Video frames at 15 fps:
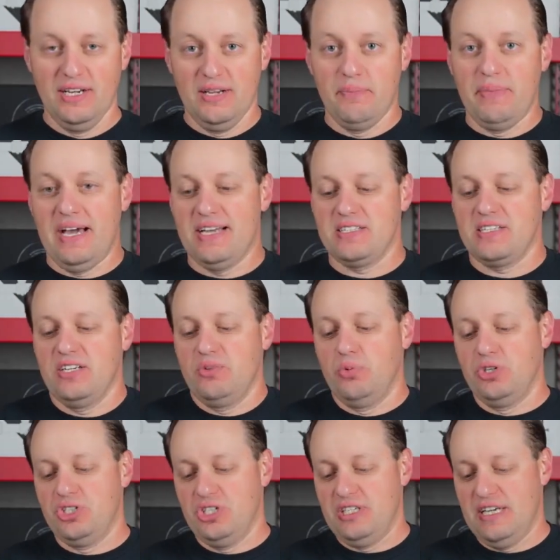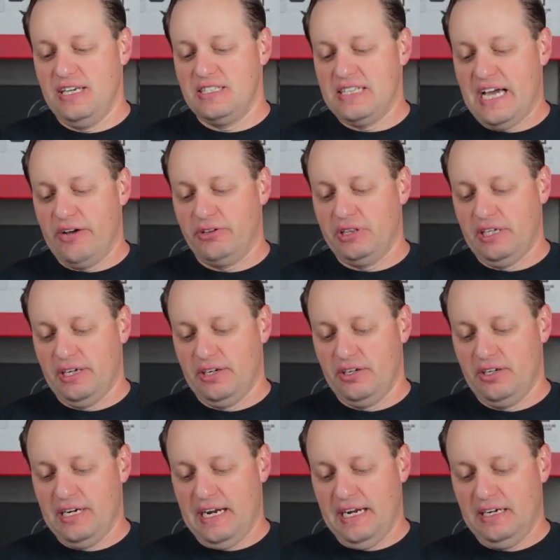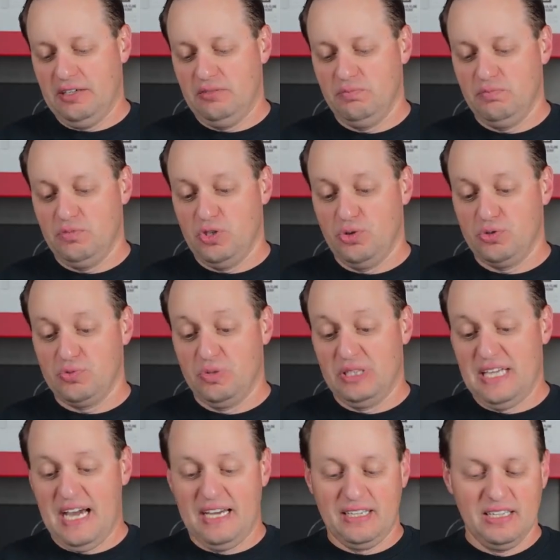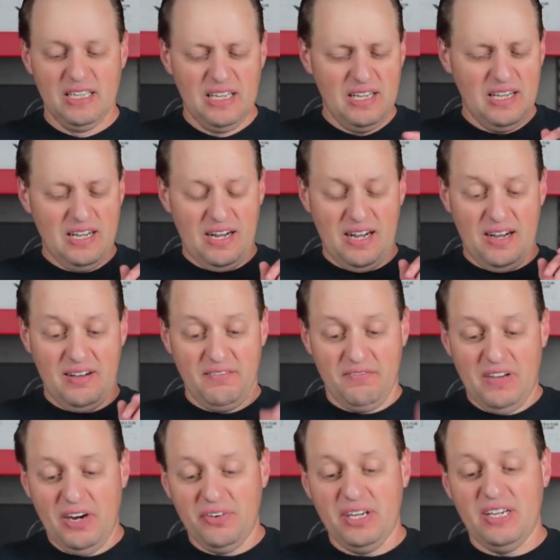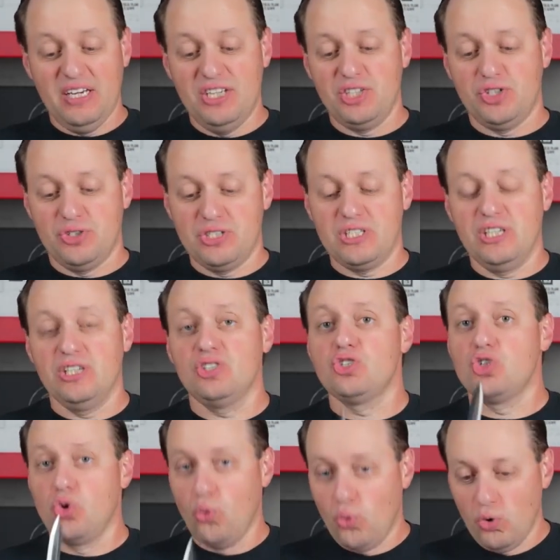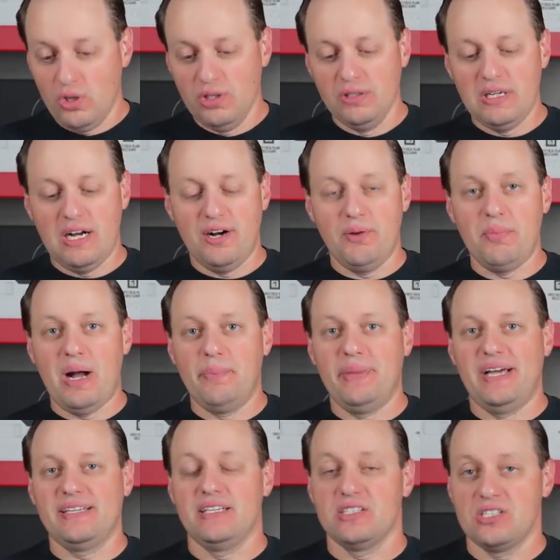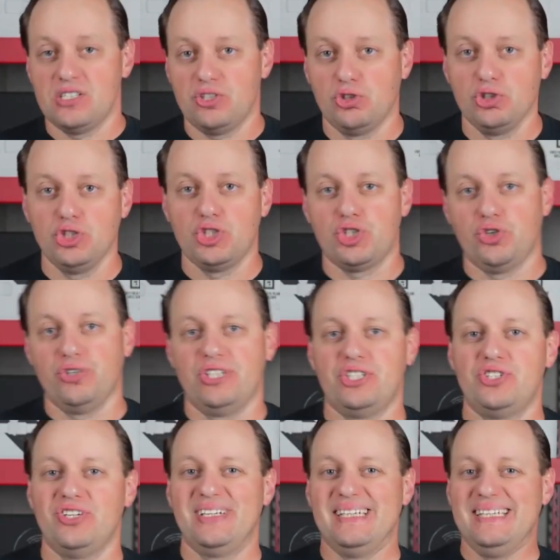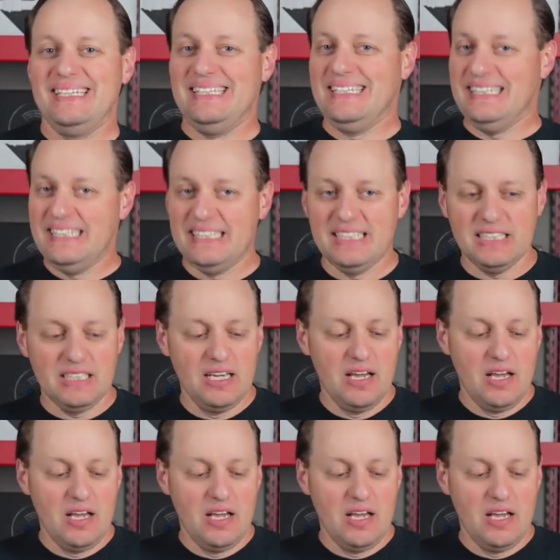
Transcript: basket, which she takes out there and goes with that. Very interesting tool. I'm not necessarily sure that you're going to need it,